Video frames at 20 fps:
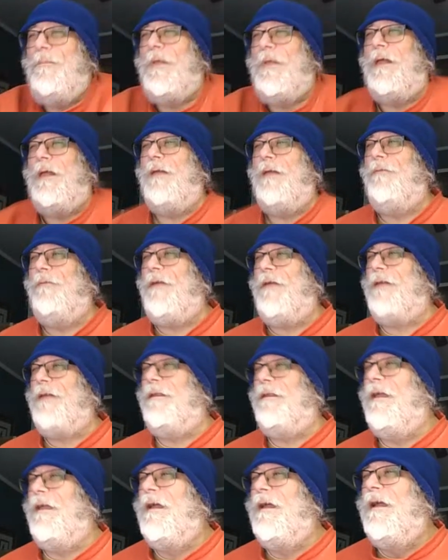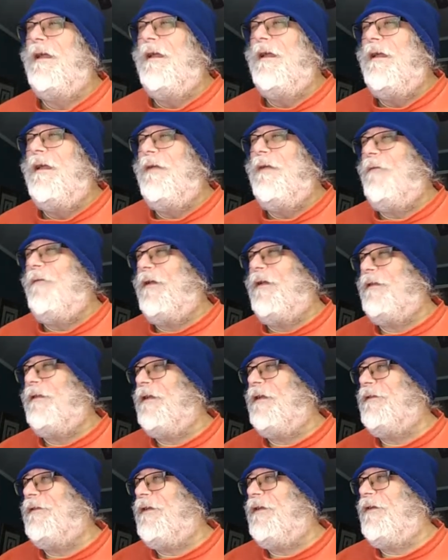Uh, in fact, in fact,
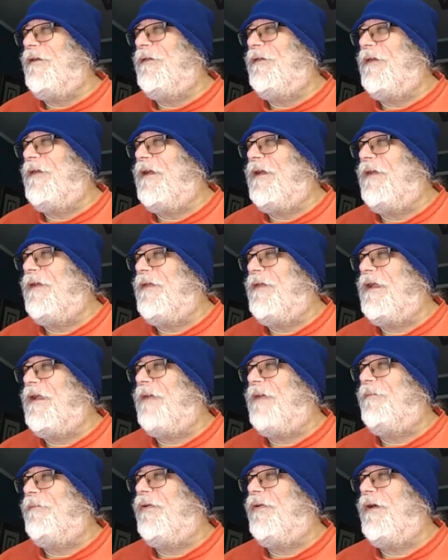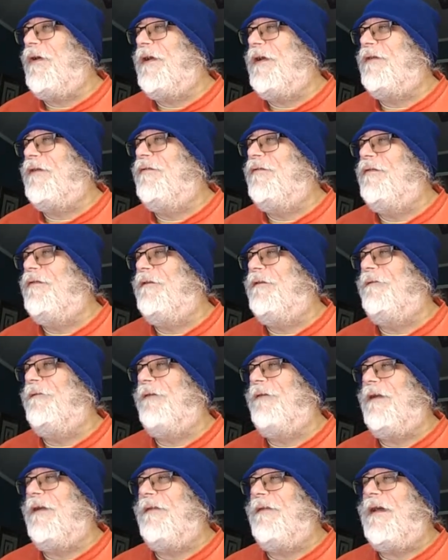I dare say I think I probably could
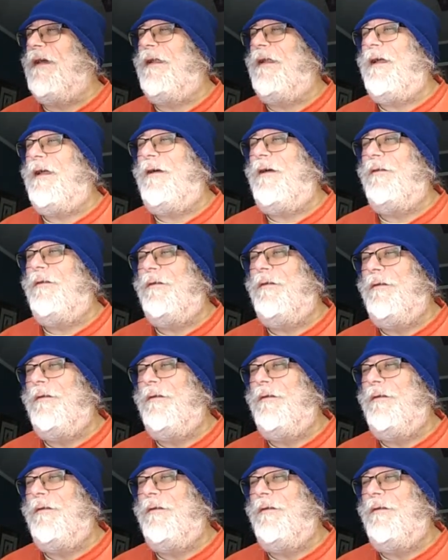find that out.